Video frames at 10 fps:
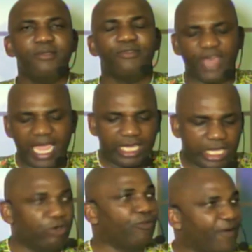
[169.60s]
Thank
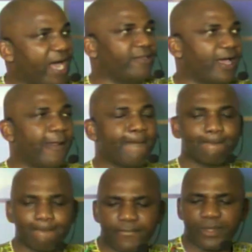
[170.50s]
you, Father.
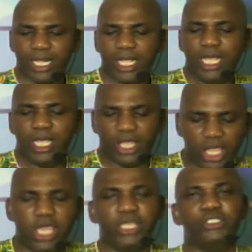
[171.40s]

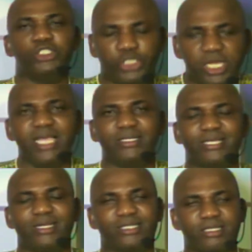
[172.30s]
In
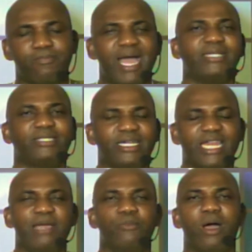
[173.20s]
Jesus' mighty
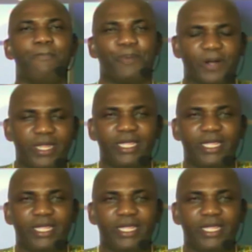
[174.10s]
name we are praying.